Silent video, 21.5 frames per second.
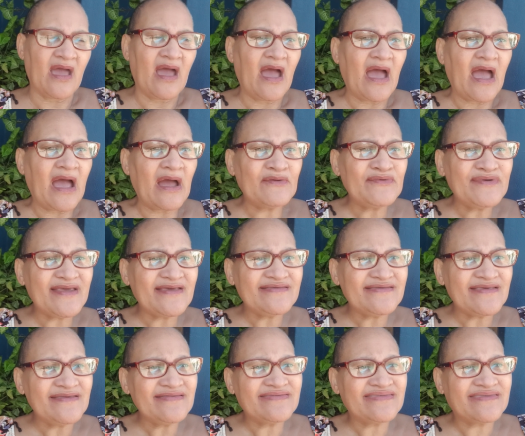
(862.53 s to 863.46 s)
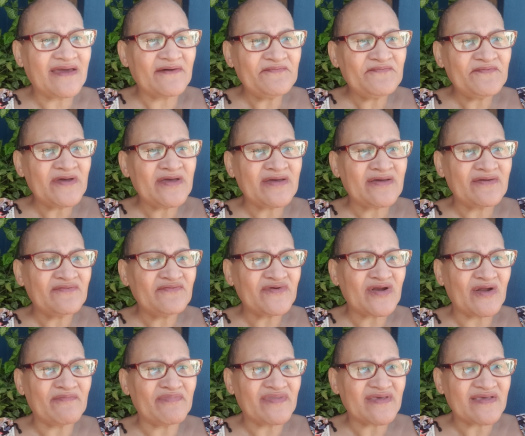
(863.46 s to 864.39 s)
How does it differ
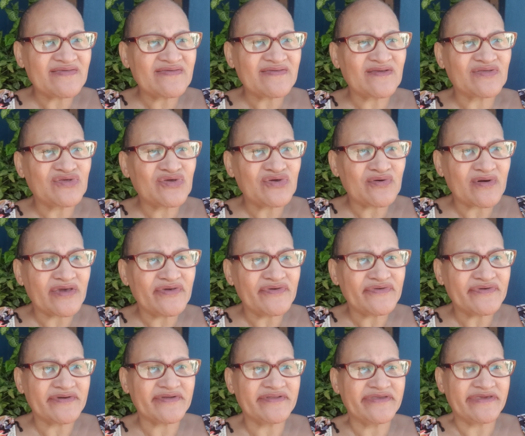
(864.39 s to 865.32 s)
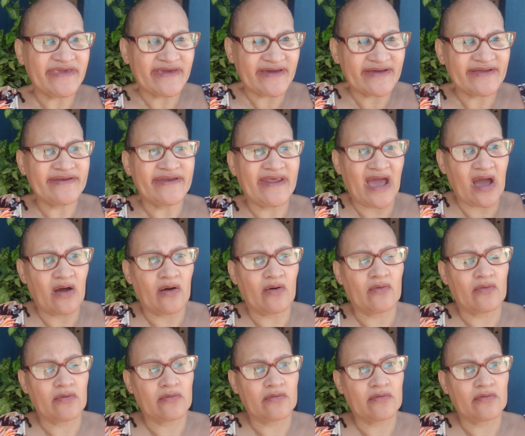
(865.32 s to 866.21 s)
from the situation here now?